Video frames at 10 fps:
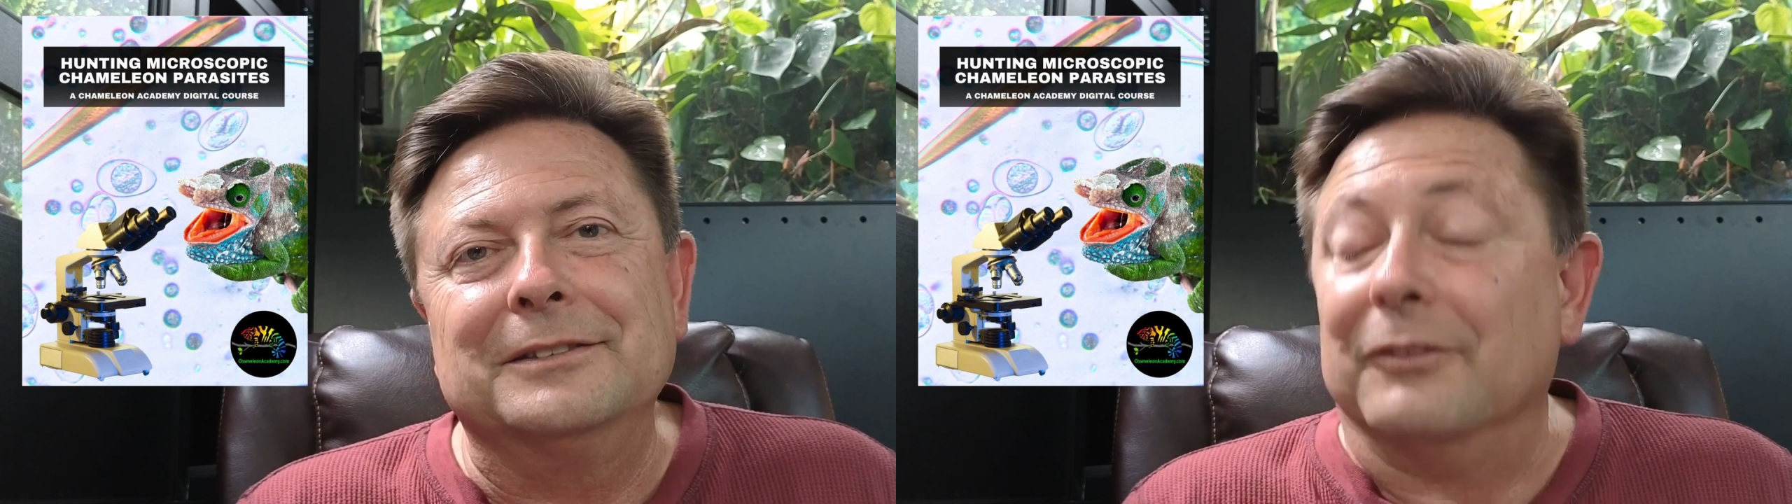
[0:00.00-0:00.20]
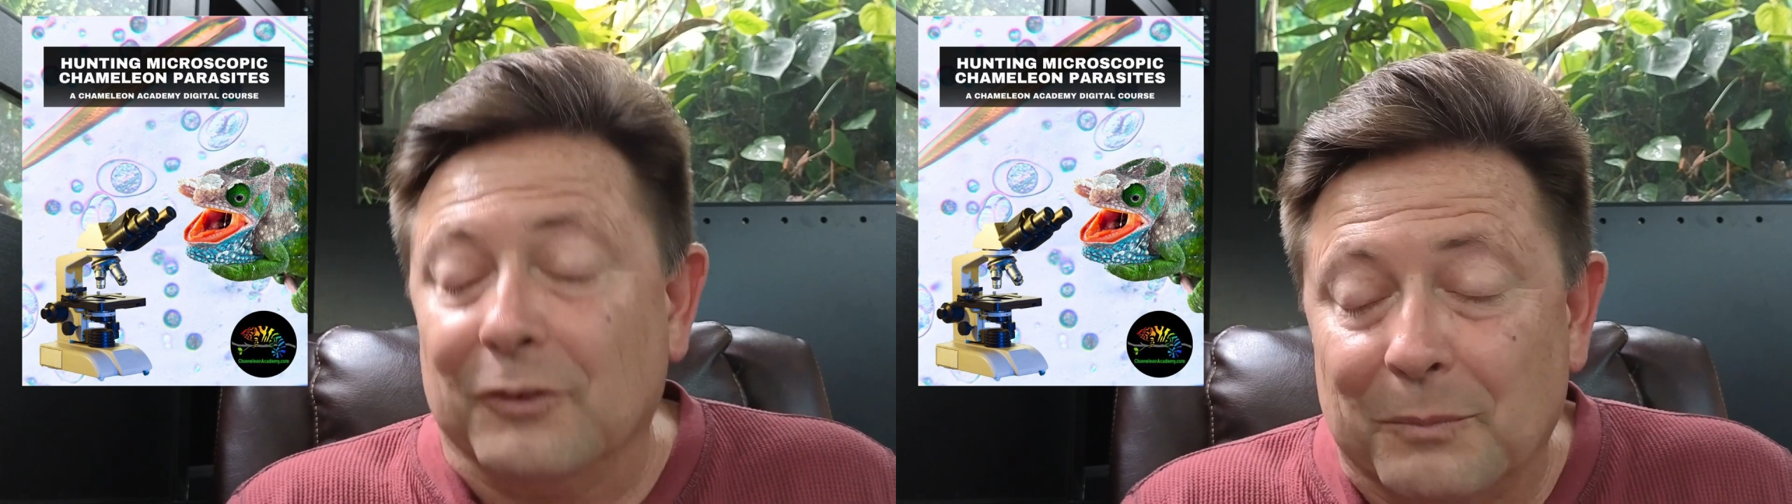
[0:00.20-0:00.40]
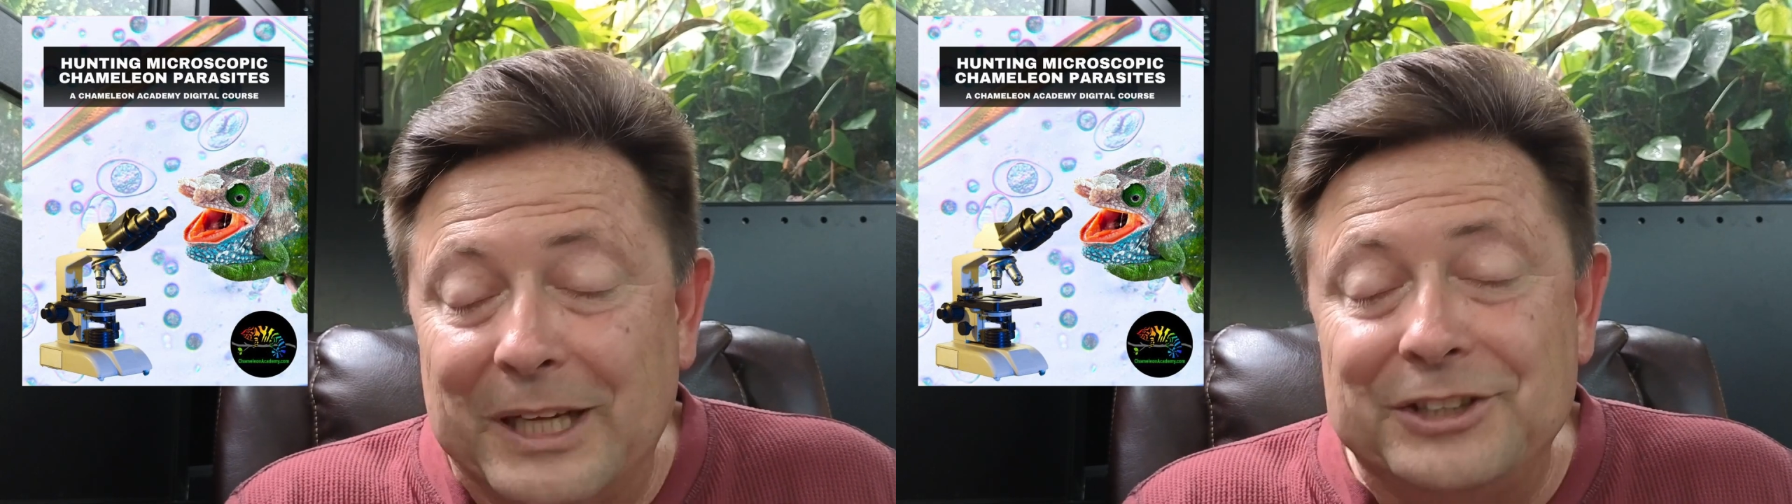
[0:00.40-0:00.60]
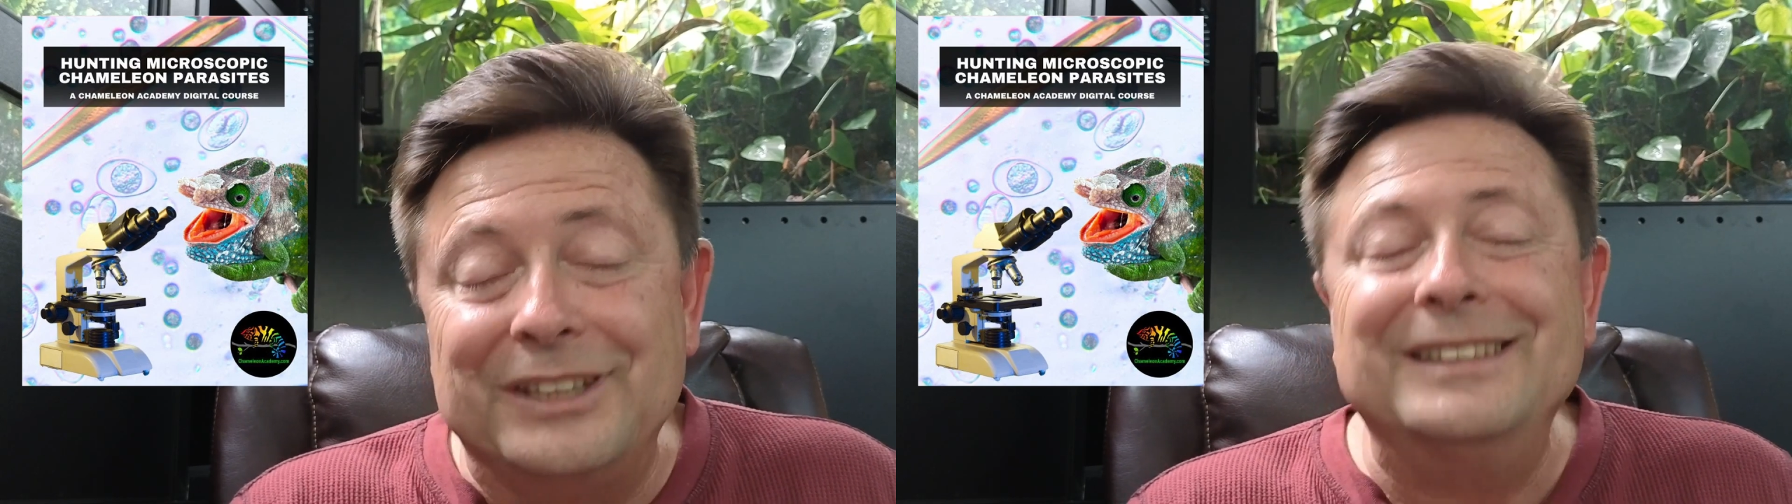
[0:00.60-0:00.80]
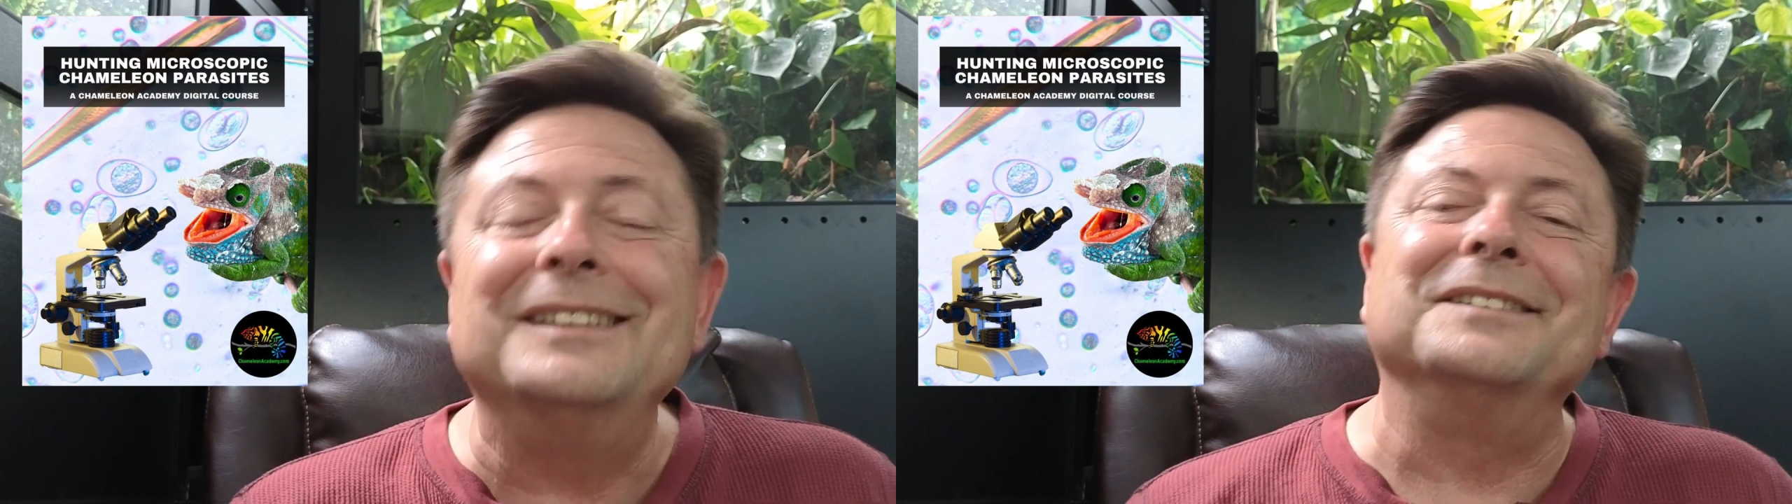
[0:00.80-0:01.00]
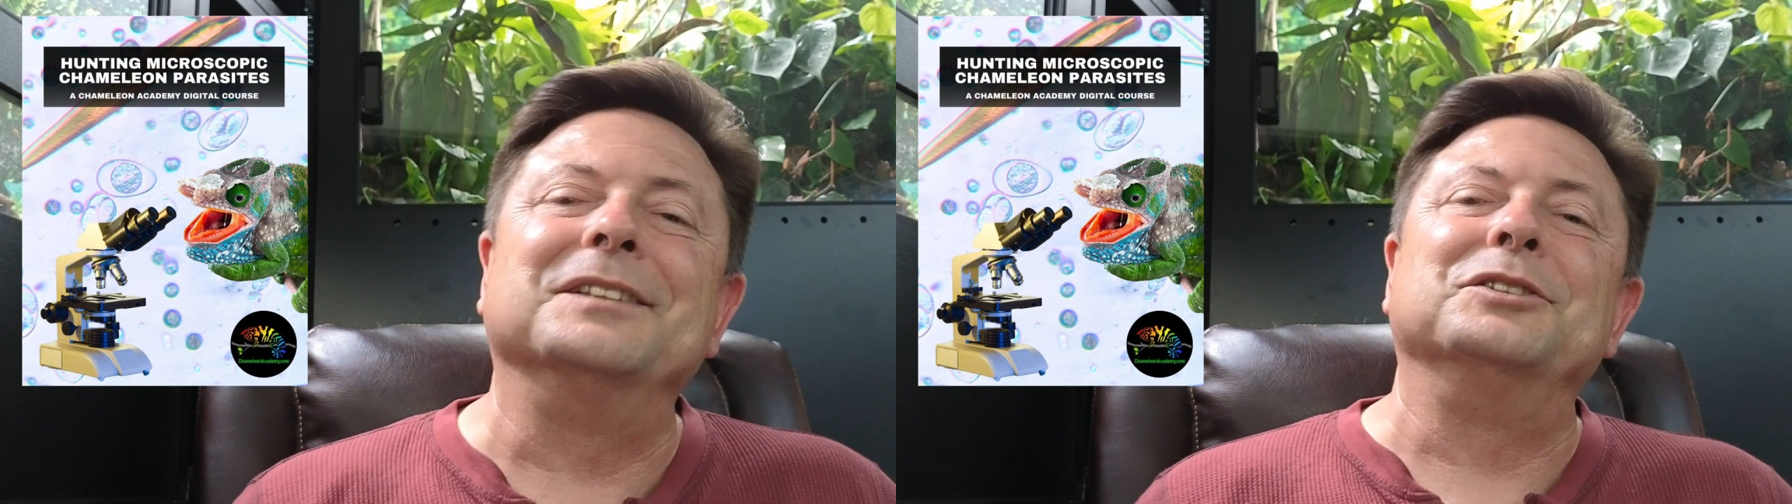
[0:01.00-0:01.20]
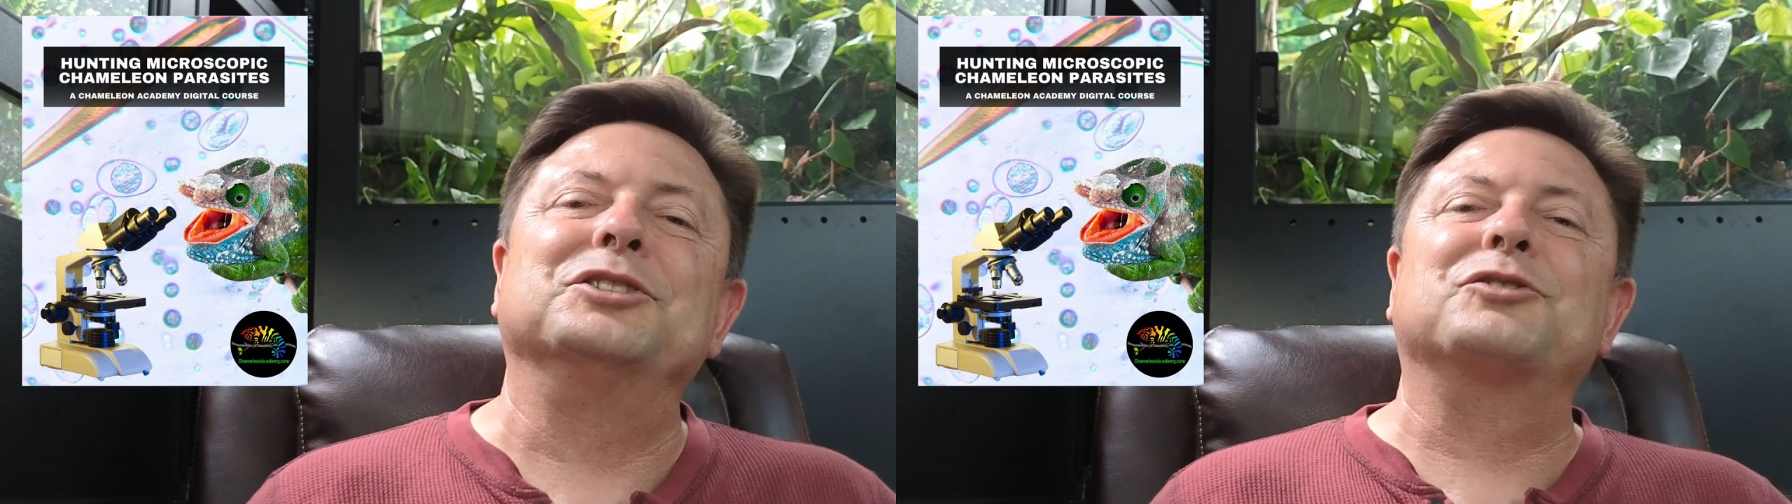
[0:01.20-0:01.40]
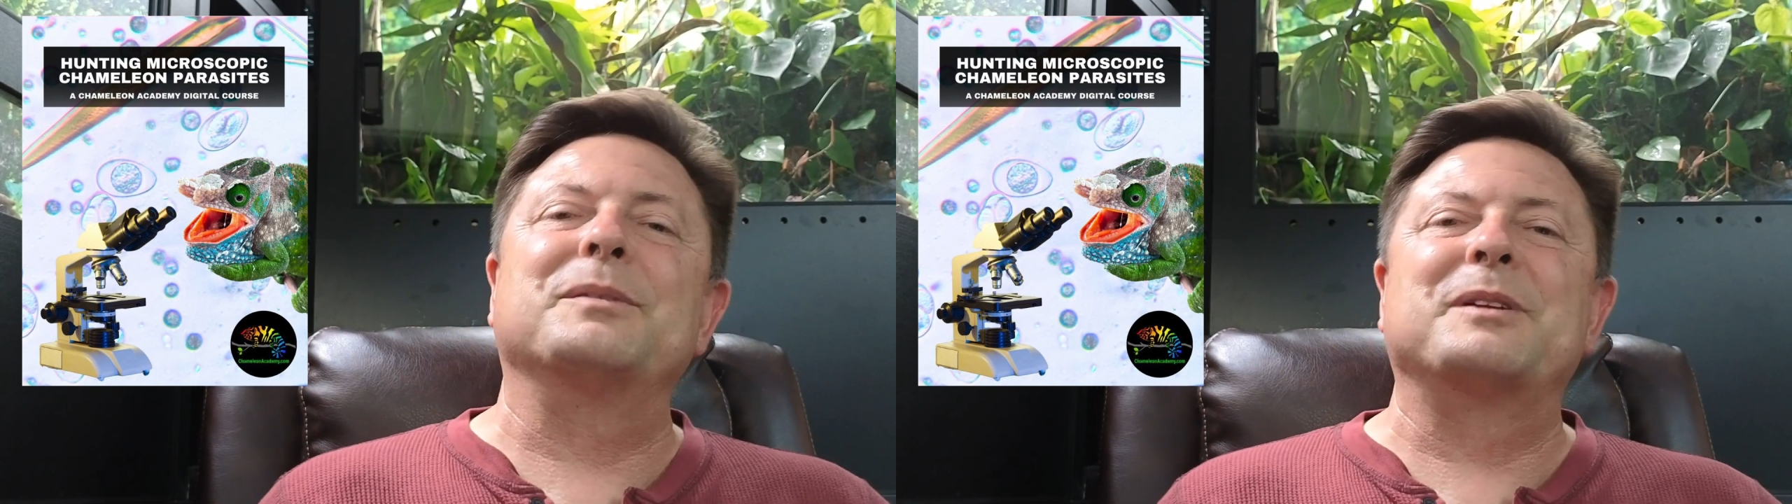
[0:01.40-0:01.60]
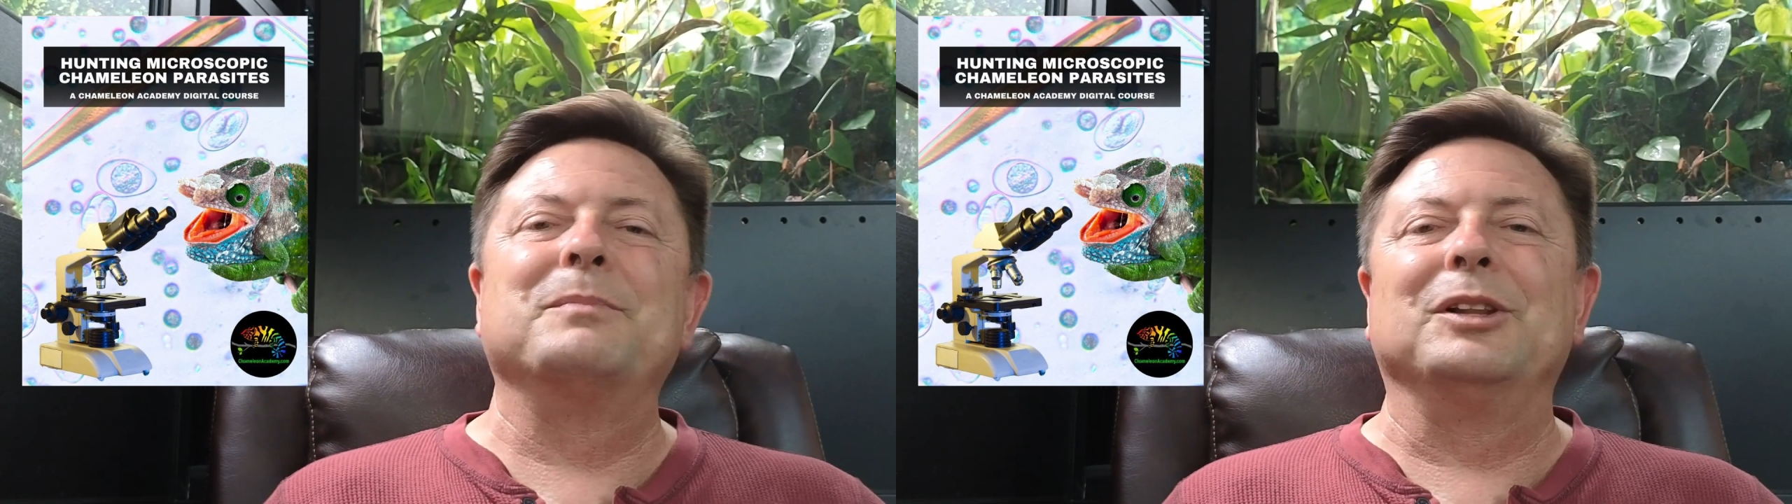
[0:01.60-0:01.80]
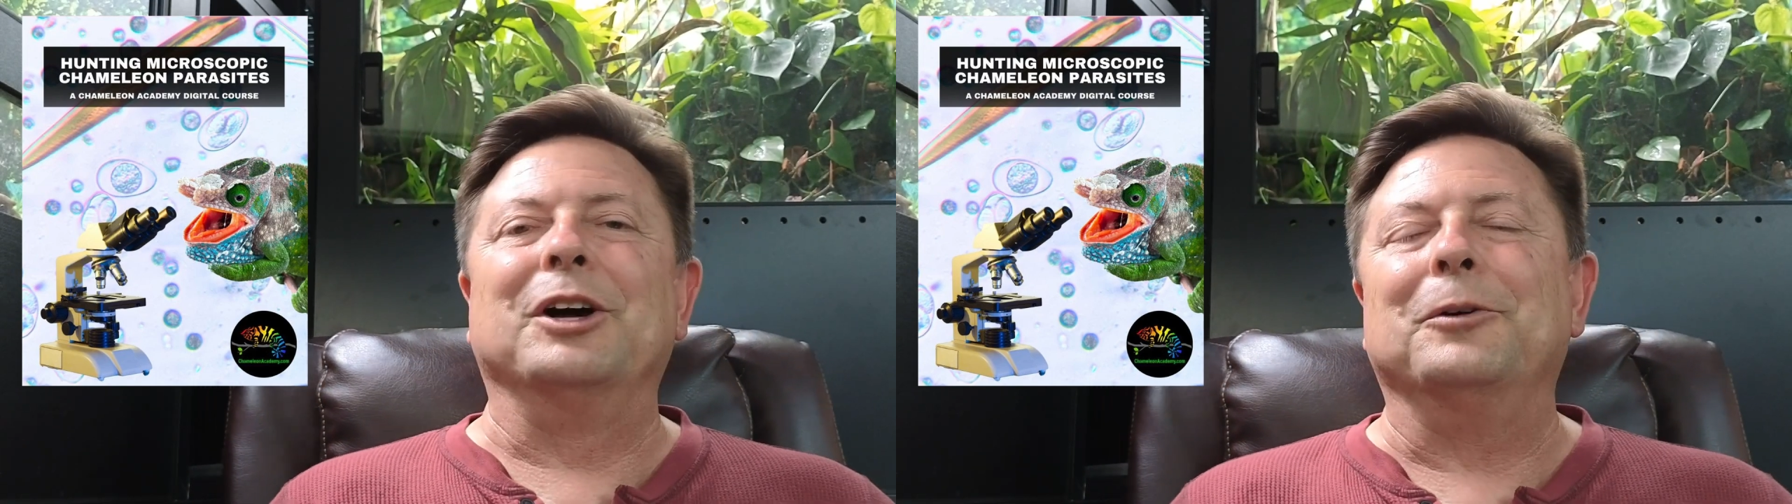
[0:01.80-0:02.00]
The information is in the
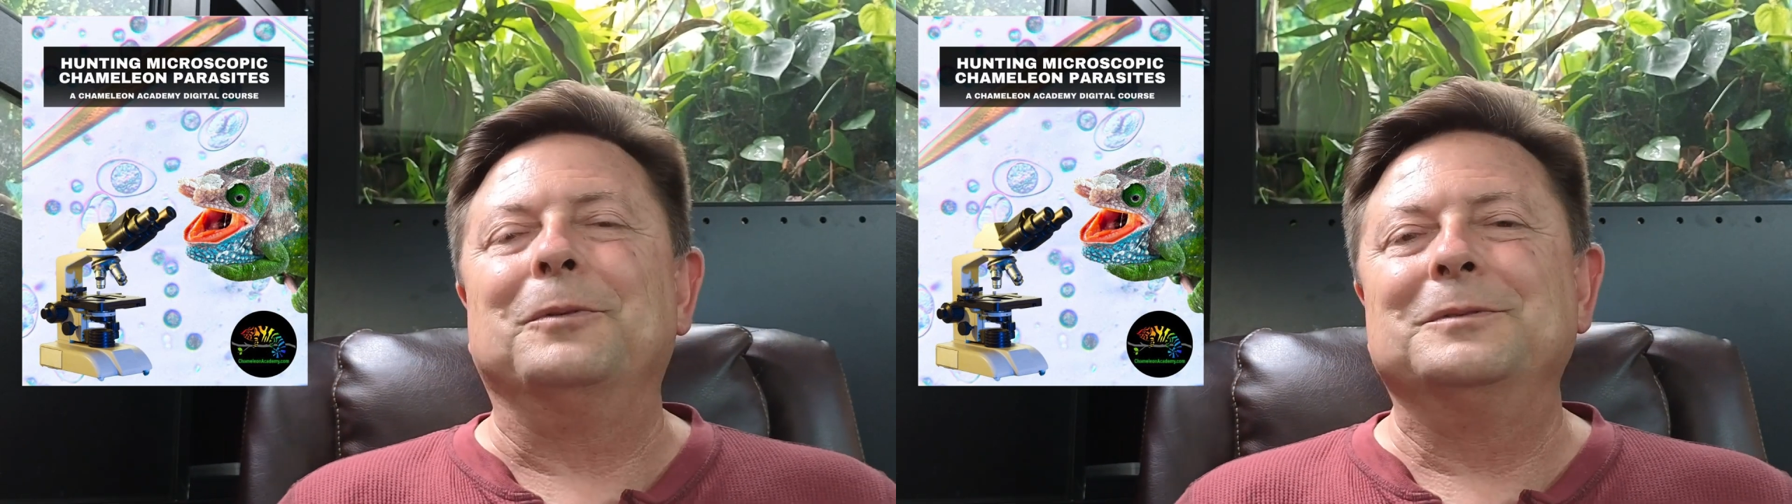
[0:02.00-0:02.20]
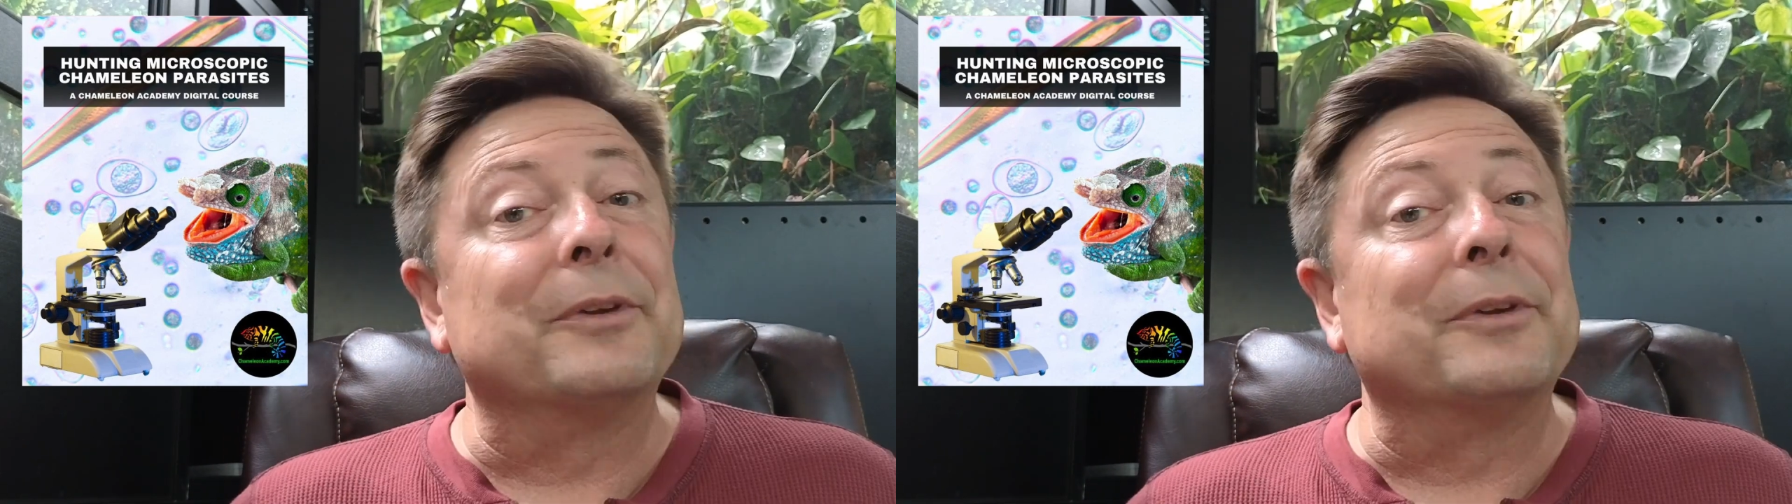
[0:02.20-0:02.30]
description below.